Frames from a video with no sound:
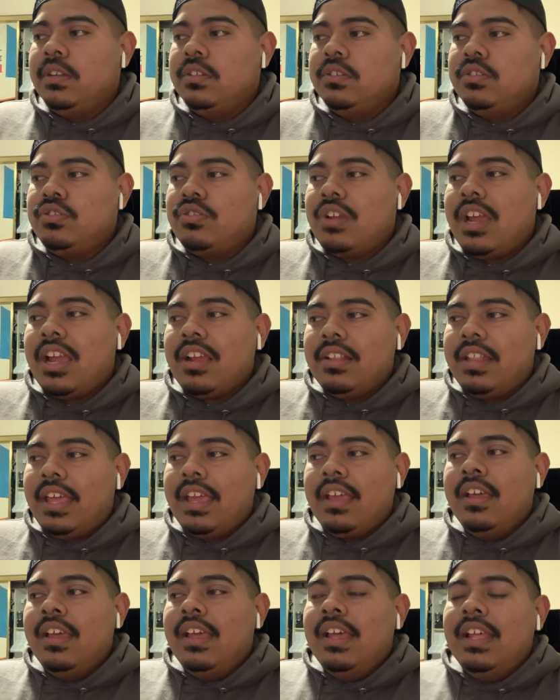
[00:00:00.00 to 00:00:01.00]
drag,
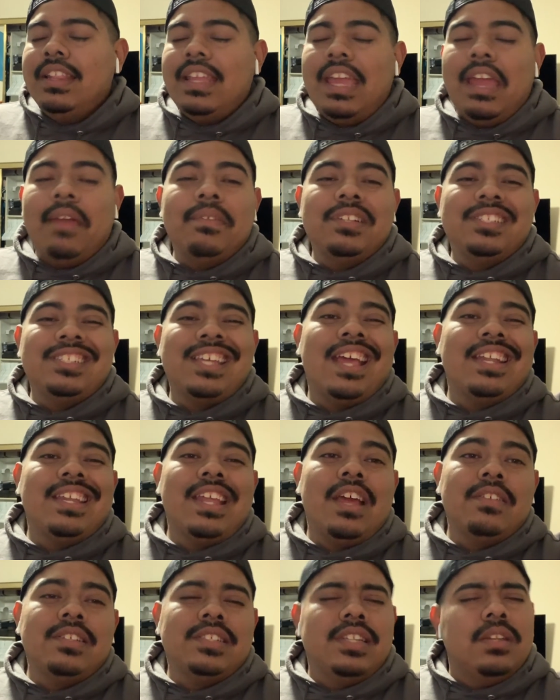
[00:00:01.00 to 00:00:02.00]
like they haven't sat
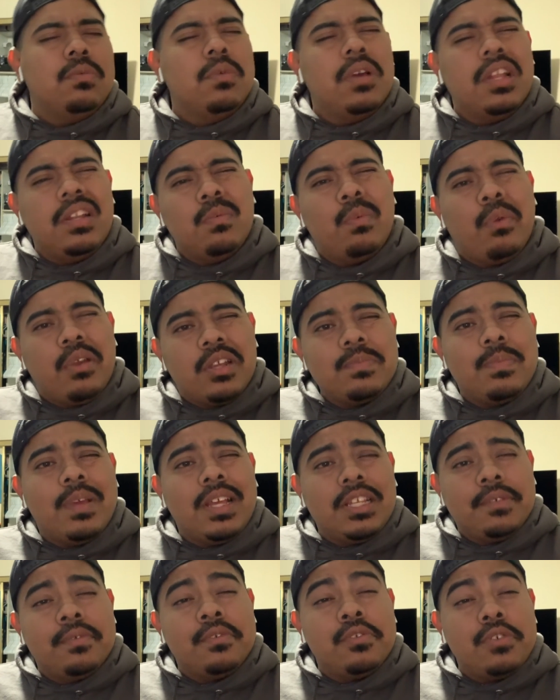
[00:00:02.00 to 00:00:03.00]
down and said what works
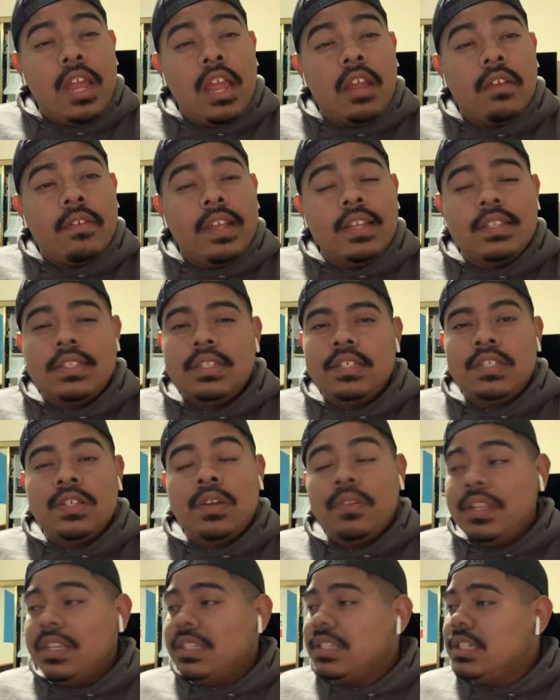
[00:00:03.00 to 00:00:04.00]
best for drag racing. So
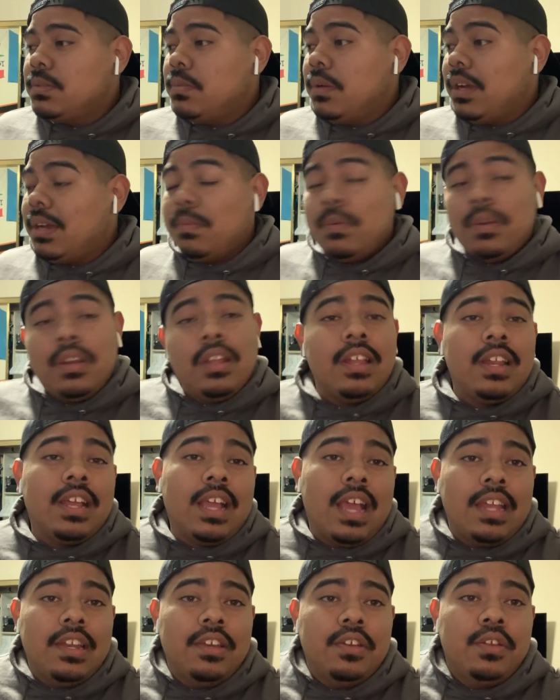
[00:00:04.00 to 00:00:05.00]
this is what we're gonna
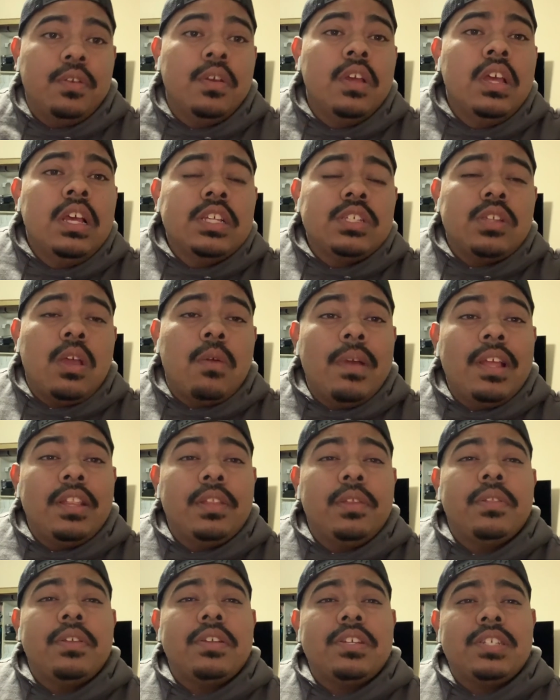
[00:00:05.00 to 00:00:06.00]
kind of do. So I went
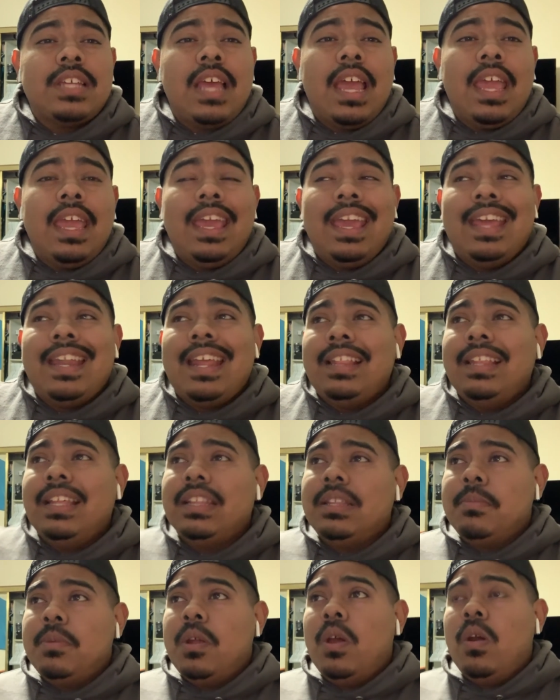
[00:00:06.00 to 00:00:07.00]
through their site and I let
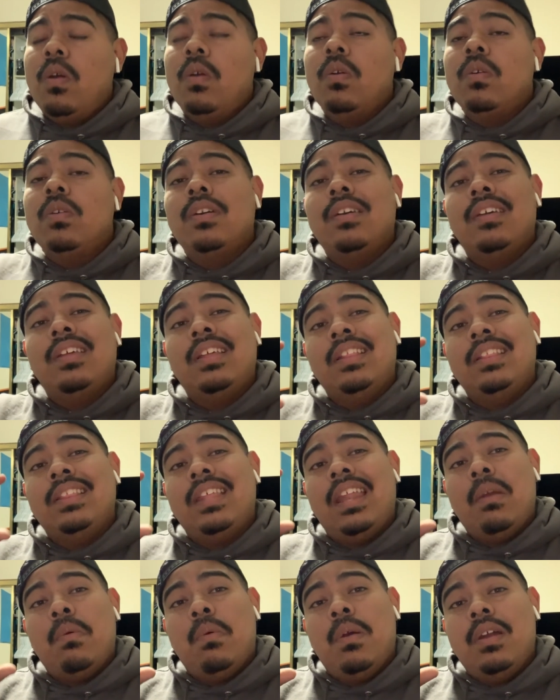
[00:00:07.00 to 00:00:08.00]
them know that
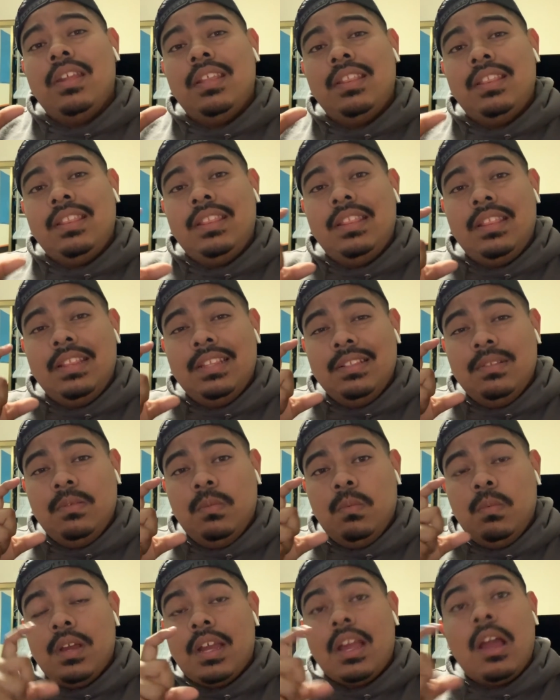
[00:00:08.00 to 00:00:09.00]
I wanted,
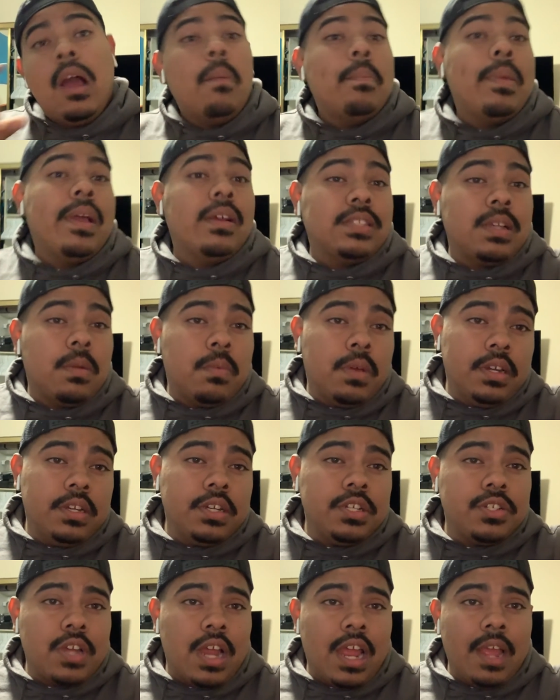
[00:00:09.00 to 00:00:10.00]
what compounds I wanted to
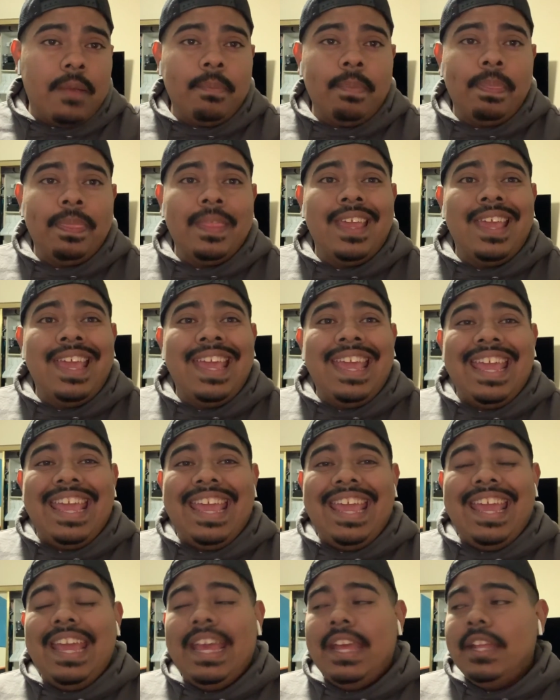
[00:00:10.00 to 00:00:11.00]
try,
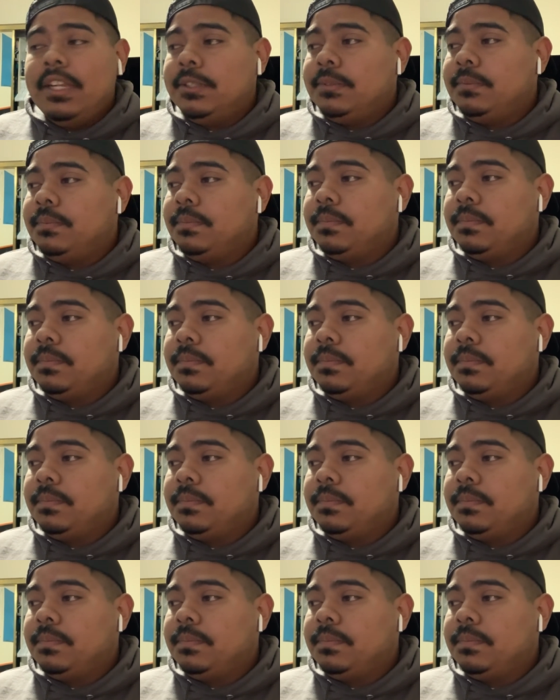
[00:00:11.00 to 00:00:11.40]
and